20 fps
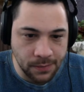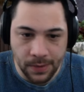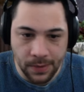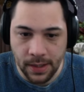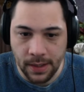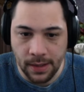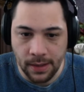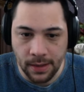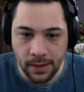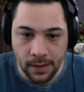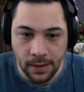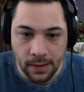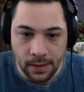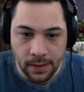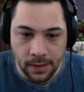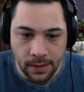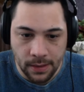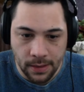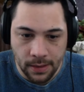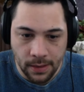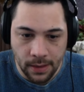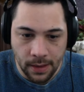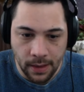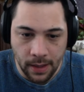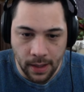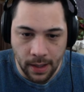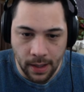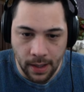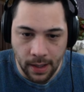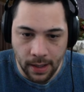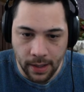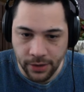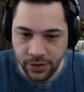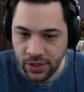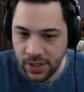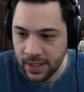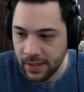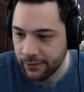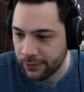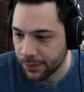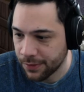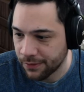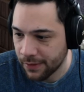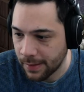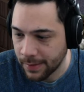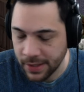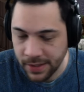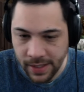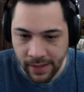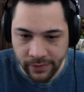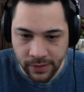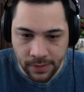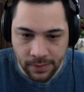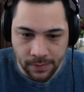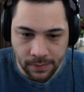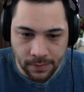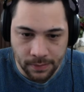we achieve with farming 7.